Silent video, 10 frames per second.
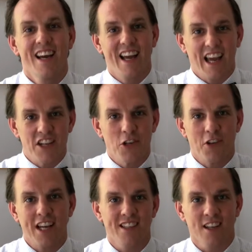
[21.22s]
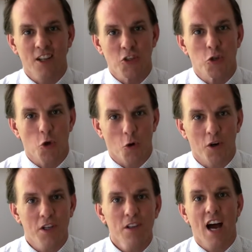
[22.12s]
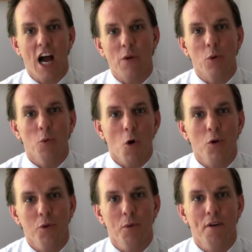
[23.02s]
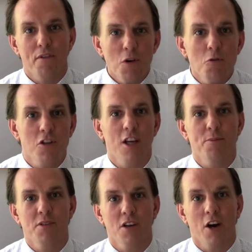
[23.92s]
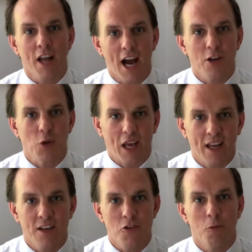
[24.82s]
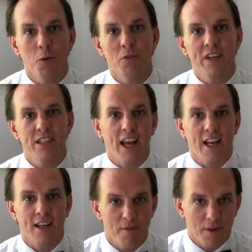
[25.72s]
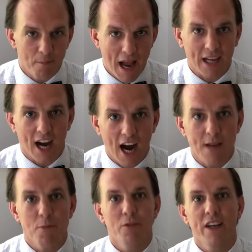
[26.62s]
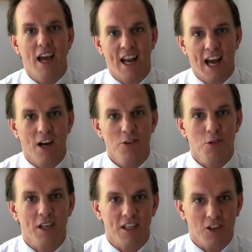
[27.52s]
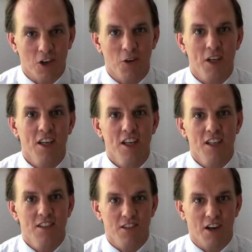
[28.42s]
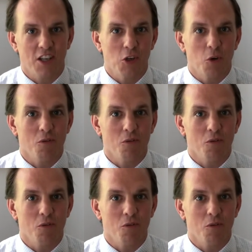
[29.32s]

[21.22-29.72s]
In today's little tutorial, I will walk through a few tips on how to edit your movies in the Mac iMovie and how to get going starting your own